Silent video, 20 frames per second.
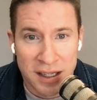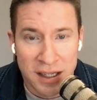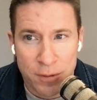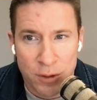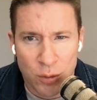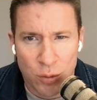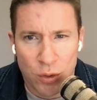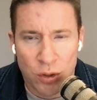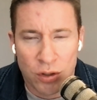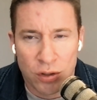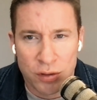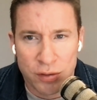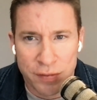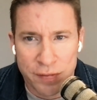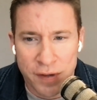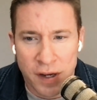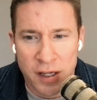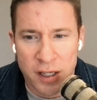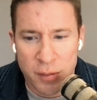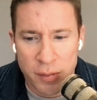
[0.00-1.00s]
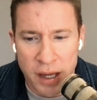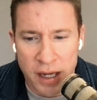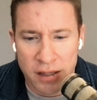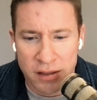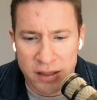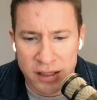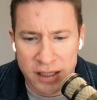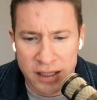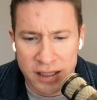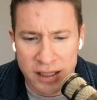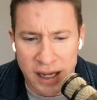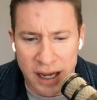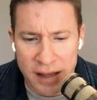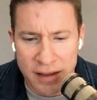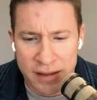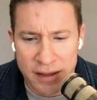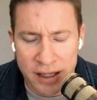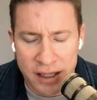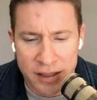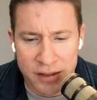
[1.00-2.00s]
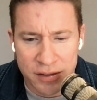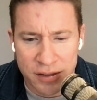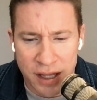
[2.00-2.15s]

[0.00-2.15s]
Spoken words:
the world fundamentally, I think